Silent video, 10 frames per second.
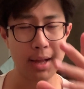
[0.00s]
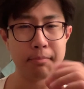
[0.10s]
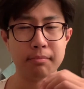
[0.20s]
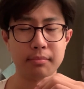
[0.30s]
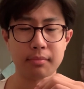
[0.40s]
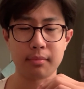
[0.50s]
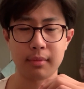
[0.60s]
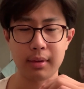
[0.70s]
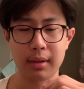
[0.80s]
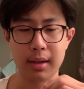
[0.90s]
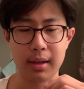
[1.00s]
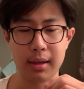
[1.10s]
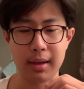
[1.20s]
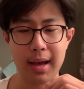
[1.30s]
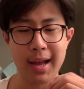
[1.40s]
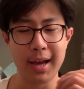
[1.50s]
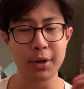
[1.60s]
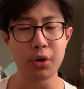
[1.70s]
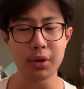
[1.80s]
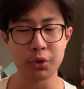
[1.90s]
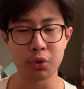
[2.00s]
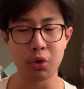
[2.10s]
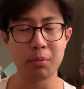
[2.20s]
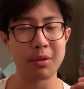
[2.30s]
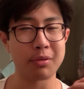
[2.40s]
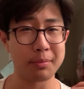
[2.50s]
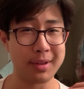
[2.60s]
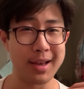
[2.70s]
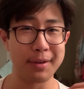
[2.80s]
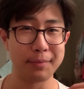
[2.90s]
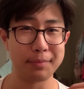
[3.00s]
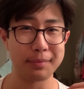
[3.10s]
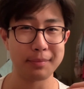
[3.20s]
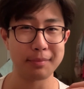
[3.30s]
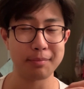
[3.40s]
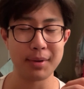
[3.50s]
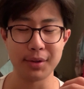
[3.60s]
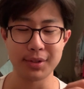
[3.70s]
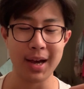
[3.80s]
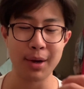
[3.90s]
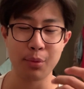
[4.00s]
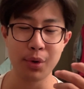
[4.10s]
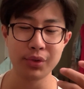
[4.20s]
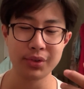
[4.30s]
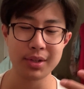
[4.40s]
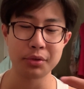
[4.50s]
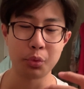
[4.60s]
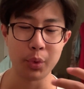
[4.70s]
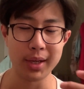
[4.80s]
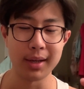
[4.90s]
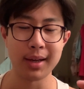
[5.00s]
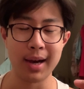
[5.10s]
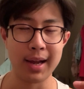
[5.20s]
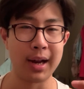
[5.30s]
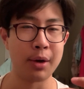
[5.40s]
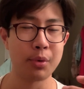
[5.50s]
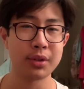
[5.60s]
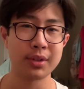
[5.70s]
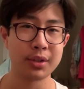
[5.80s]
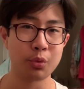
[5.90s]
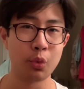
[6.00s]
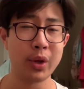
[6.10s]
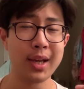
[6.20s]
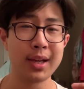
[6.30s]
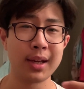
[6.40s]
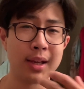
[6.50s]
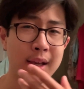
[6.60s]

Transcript: and and i got a trauma from there because i was this weak guy i was this weak